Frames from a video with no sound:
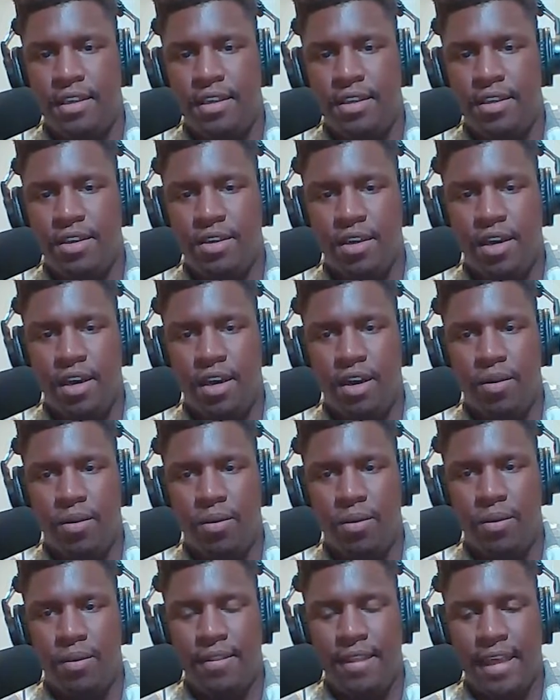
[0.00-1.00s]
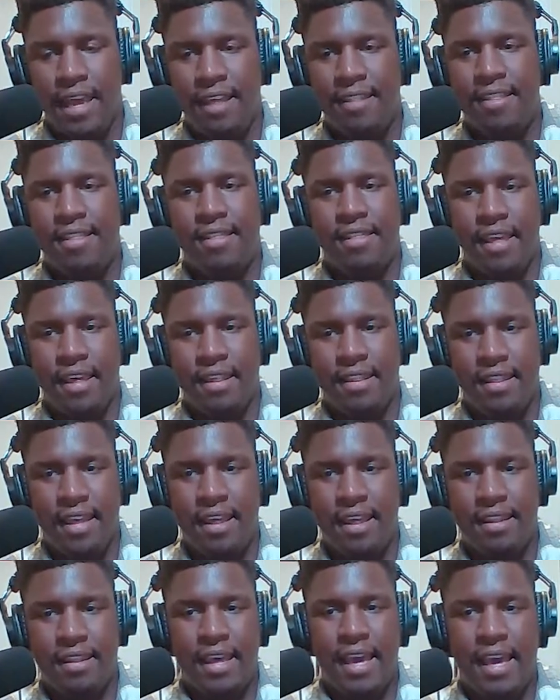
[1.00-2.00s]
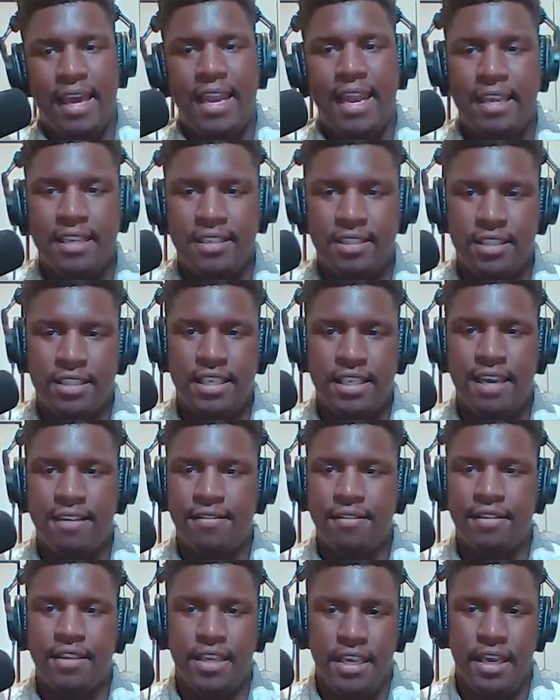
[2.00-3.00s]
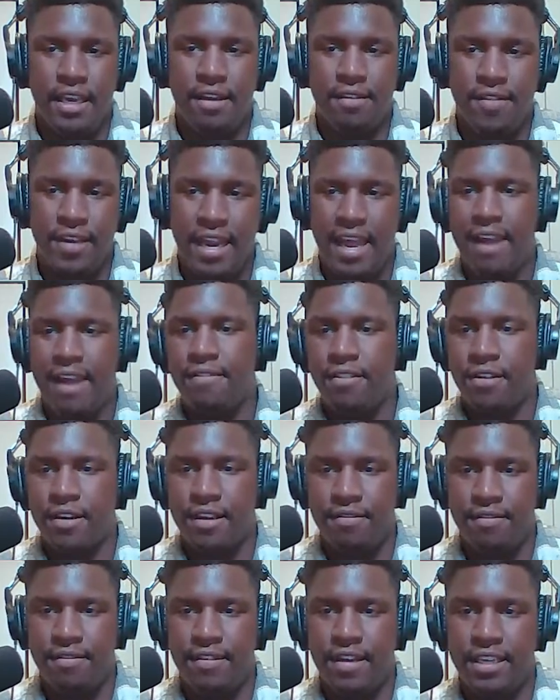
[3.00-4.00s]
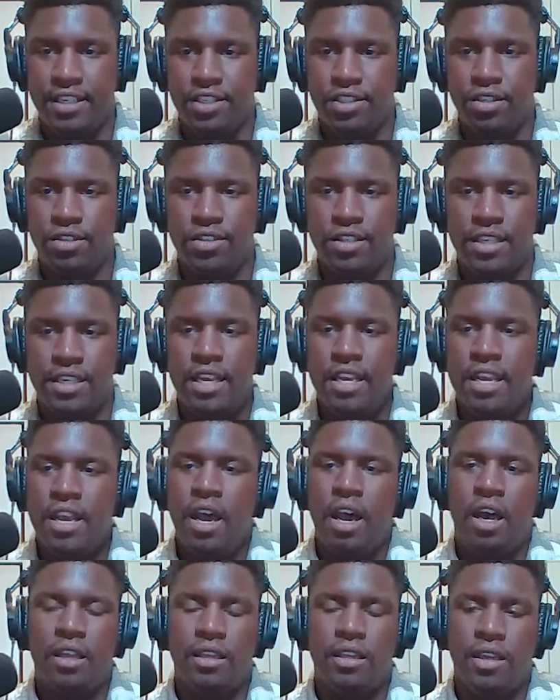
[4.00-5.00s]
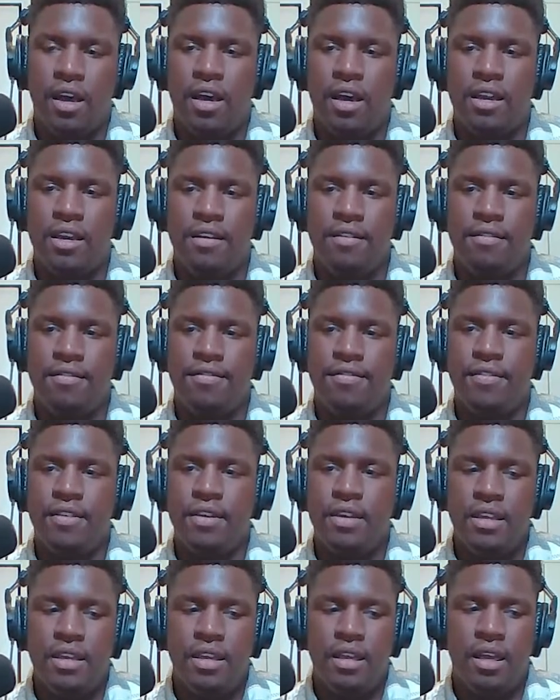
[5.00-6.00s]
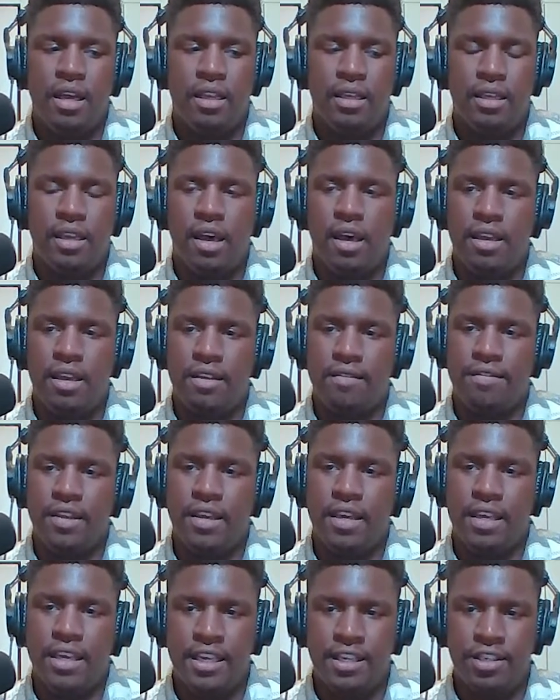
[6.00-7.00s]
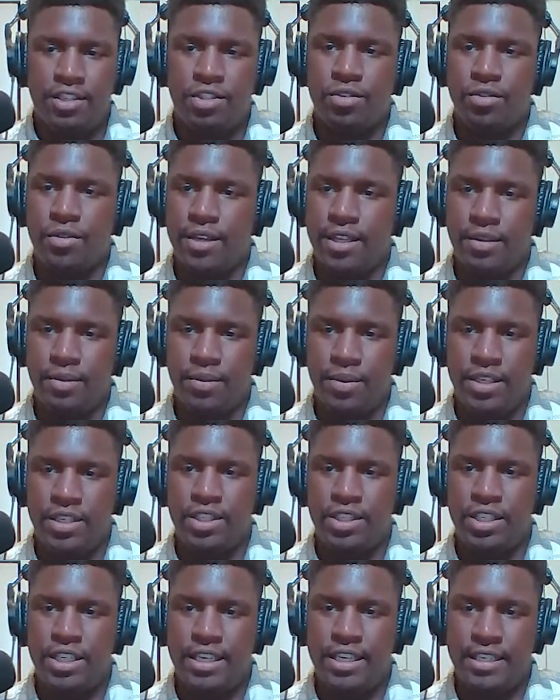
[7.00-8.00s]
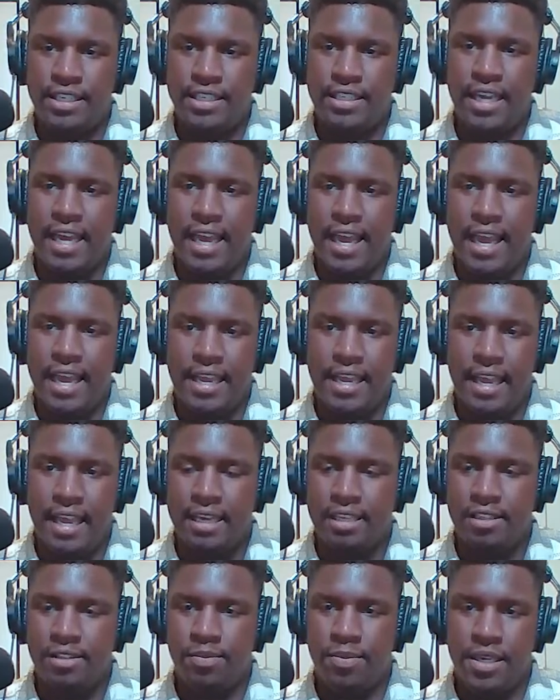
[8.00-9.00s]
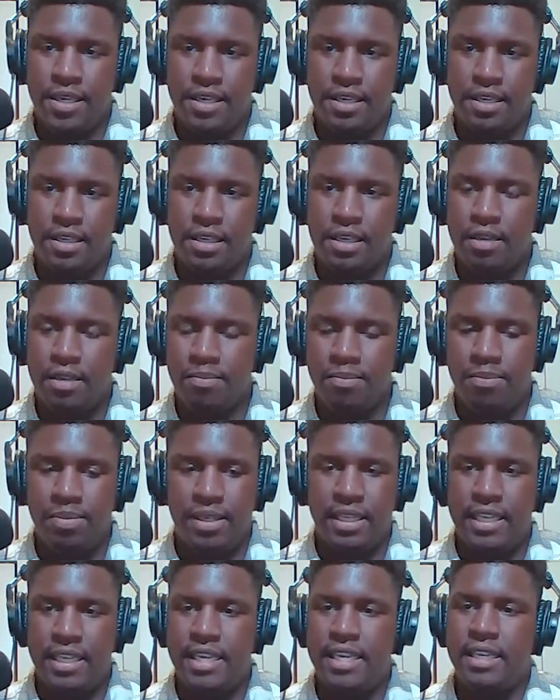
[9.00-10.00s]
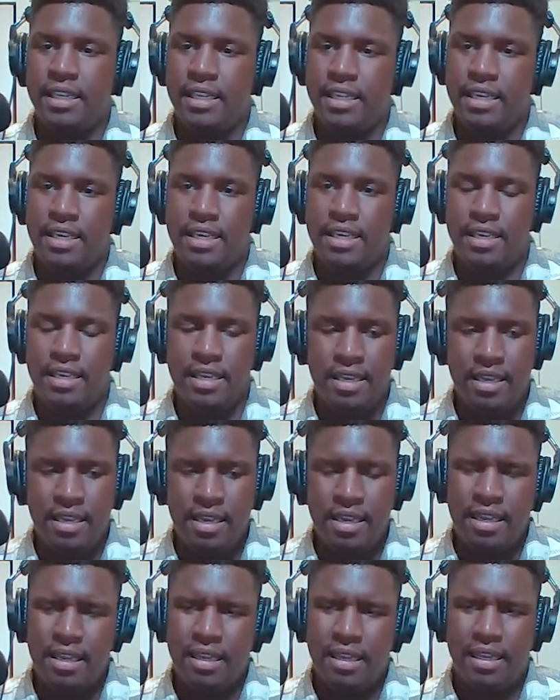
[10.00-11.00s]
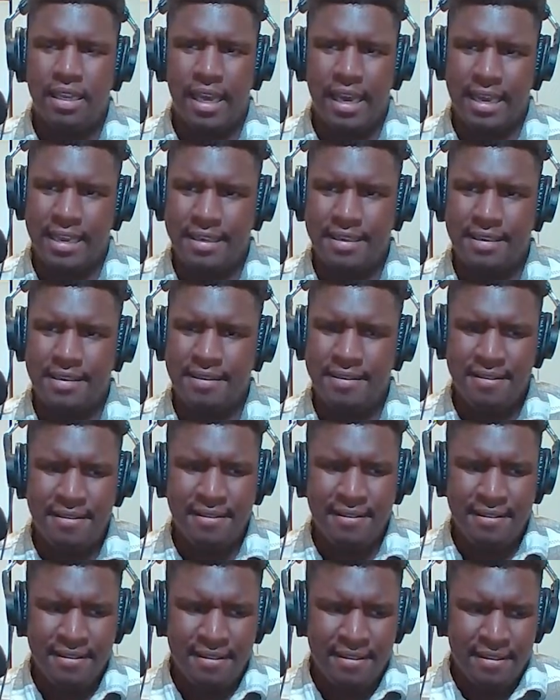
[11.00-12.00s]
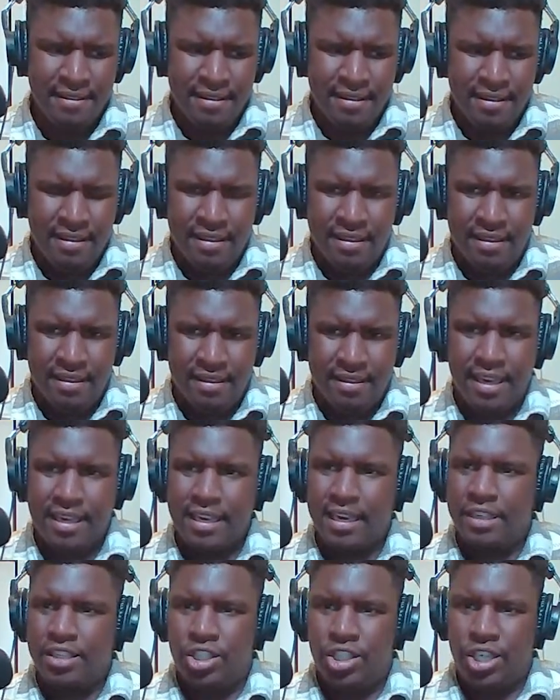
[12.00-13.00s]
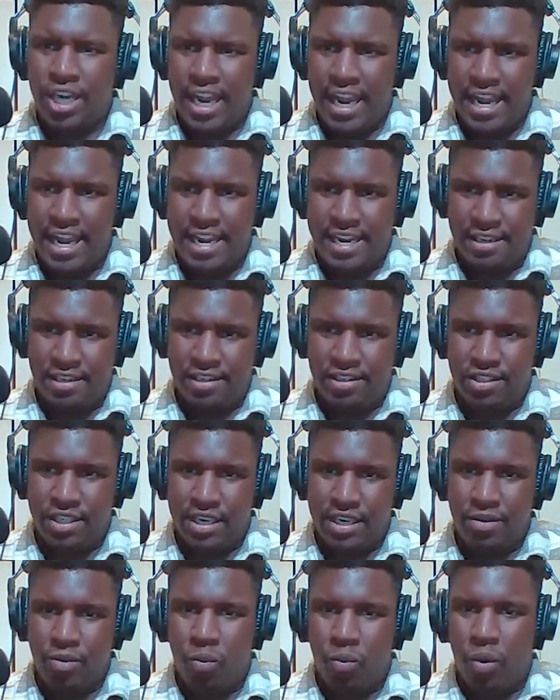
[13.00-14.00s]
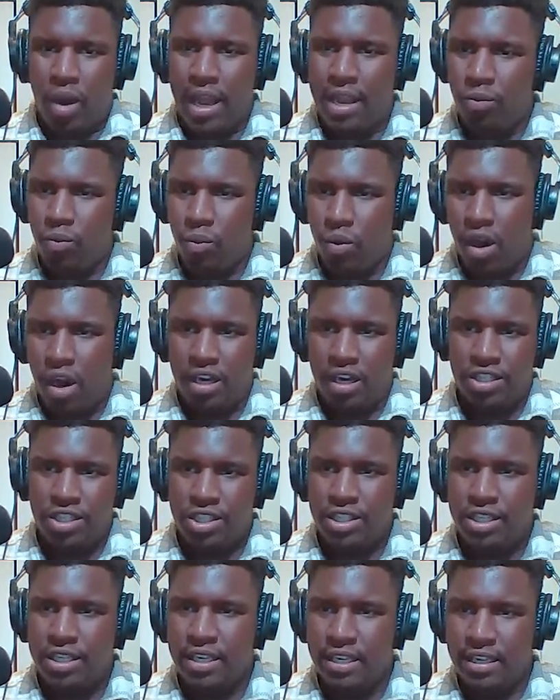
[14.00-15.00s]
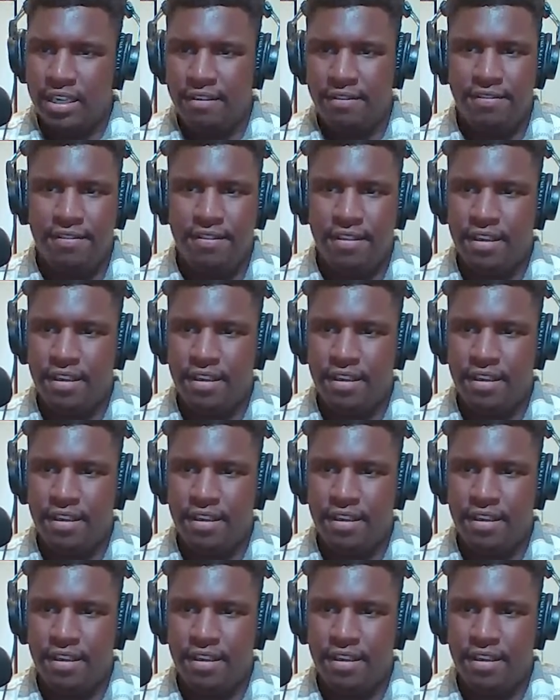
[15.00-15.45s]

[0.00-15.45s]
you know mm-hmm. that that that that is definitely of an african face so it's like a lot of a lot of the history that we see today has been completely like kind of changed and whitewashed if